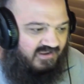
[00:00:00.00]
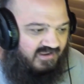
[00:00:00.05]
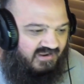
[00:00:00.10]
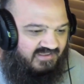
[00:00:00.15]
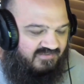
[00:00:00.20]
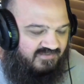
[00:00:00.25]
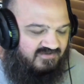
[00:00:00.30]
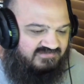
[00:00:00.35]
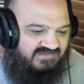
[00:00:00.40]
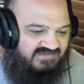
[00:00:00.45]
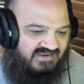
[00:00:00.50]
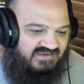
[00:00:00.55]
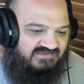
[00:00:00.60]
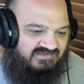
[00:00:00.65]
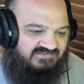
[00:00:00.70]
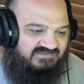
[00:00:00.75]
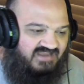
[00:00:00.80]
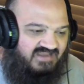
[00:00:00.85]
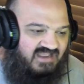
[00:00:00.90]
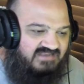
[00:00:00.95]
And they're saying
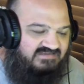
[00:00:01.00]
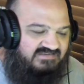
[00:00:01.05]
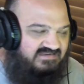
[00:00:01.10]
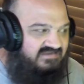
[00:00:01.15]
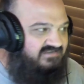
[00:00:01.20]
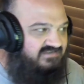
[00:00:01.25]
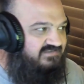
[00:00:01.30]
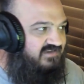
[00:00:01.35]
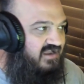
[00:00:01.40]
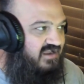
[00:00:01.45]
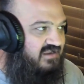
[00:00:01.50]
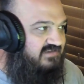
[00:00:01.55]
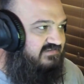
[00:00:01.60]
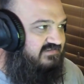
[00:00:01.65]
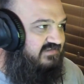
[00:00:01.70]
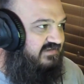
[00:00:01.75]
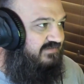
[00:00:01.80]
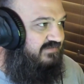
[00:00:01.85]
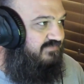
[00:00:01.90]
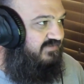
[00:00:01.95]
Shanti
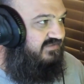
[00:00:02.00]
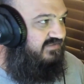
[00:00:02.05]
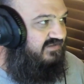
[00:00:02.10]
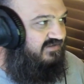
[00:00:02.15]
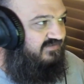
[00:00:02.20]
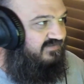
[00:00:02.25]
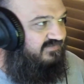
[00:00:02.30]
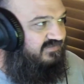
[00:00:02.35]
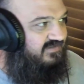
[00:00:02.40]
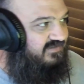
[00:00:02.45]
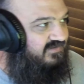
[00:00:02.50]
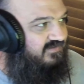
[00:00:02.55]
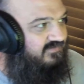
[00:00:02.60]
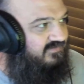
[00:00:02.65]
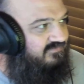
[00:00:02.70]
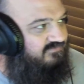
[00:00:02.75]
Shanti, but the